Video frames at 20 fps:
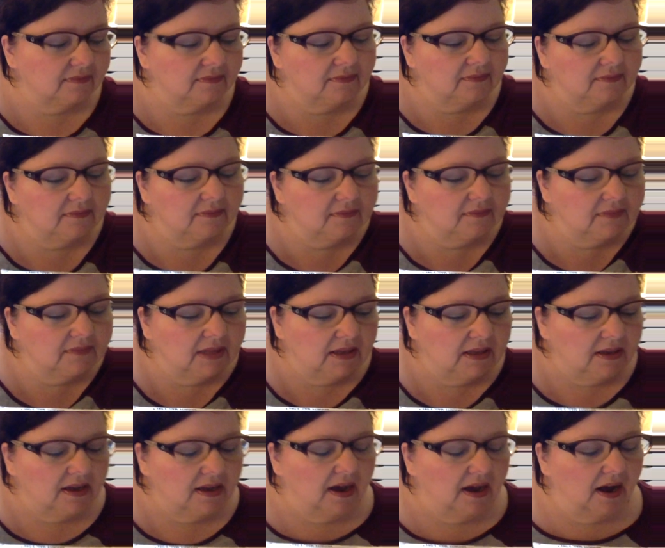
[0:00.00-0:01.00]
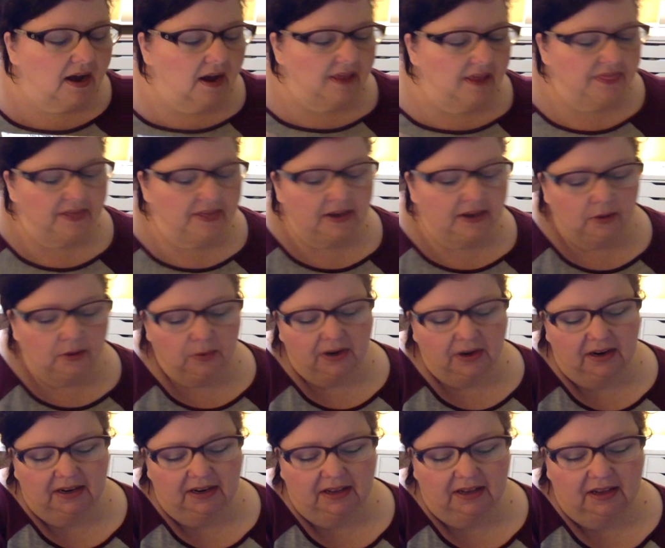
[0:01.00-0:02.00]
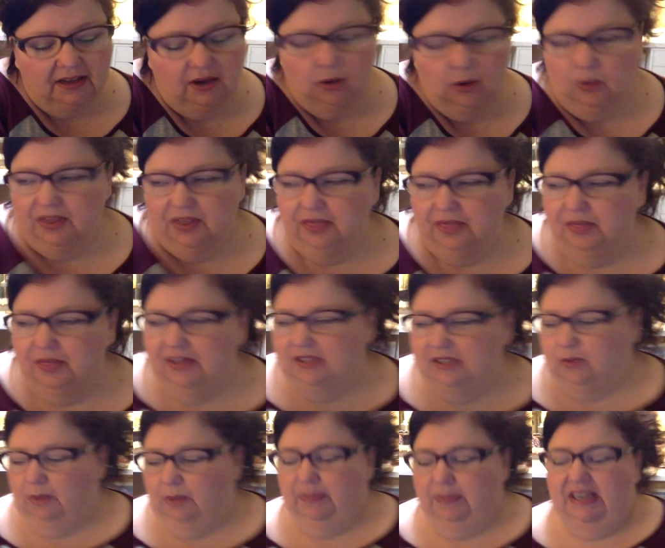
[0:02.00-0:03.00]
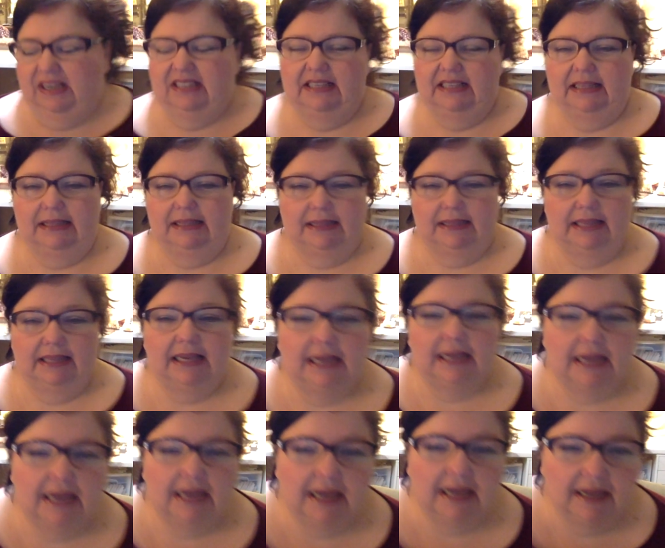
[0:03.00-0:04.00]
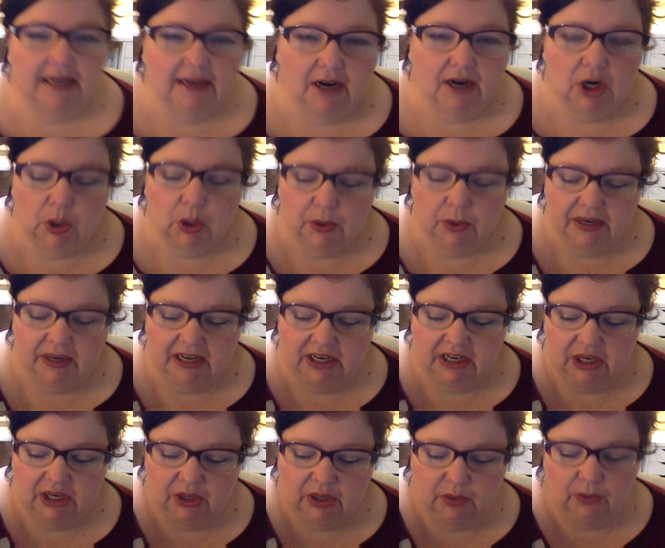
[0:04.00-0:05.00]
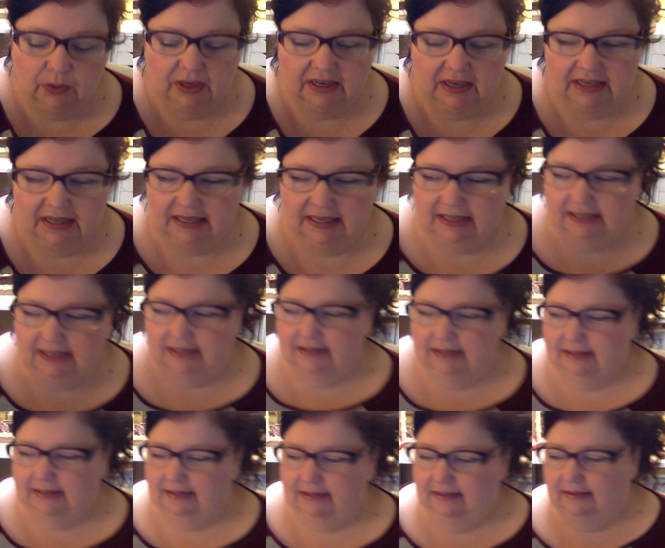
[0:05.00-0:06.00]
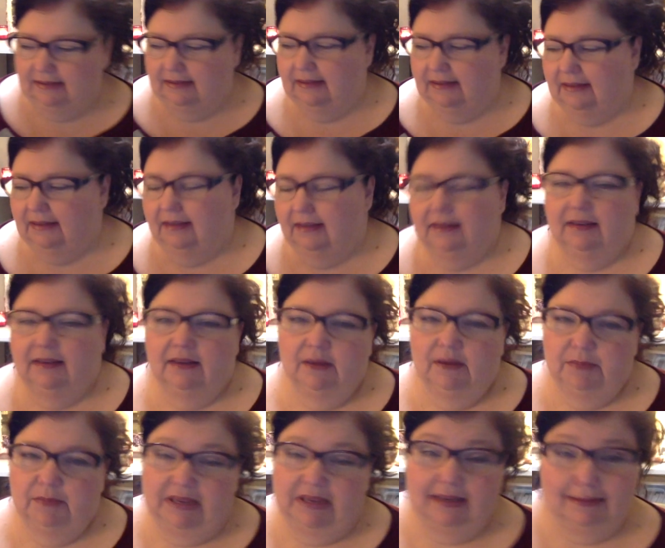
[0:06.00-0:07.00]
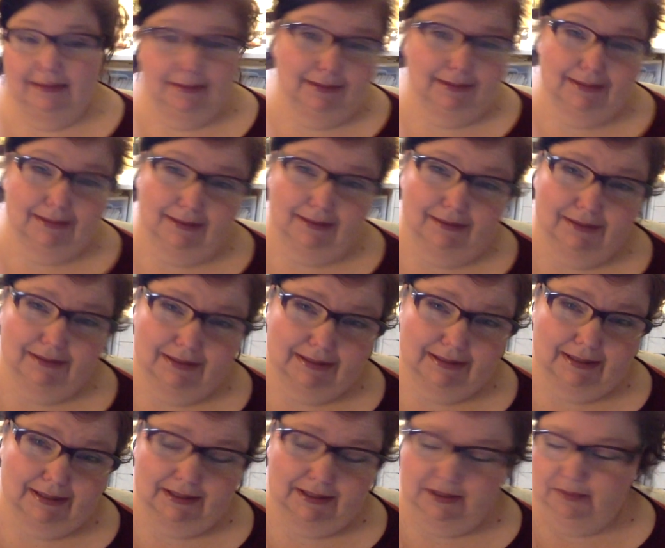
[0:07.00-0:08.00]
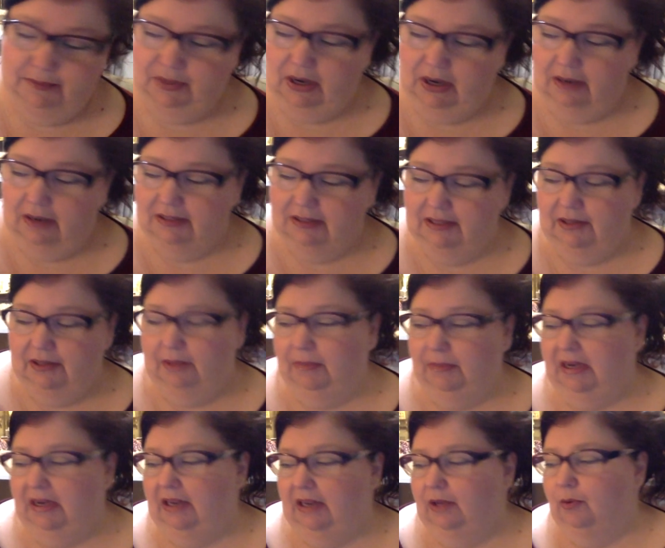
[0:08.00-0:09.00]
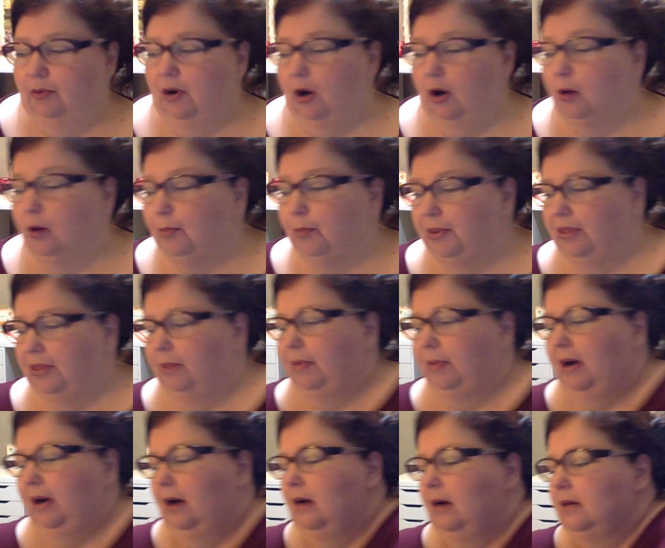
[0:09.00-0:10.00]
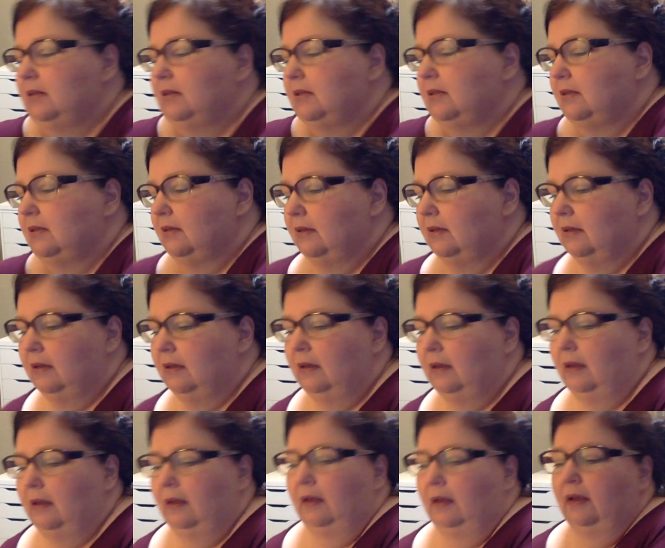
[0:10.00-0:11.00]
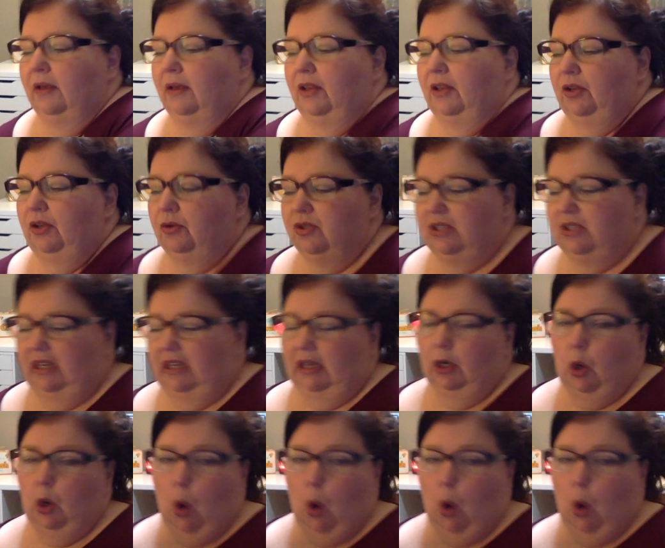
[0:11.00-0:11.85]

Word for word: one do you want first? I think we're going to go with this one because I think already know what it is because I saw the side of the box. And the minute you open the box, you see,